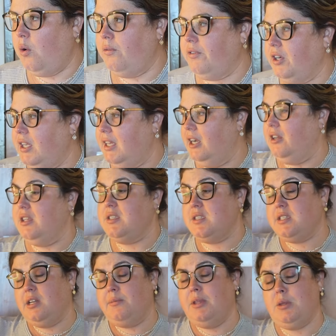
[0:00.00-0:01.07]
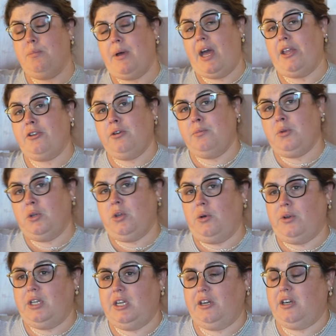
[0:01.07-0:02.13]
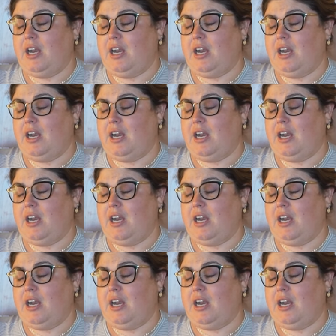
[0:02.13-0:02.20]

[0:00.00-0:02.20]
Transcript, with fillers: over here, this is gonna be the bathroom. We'll go in here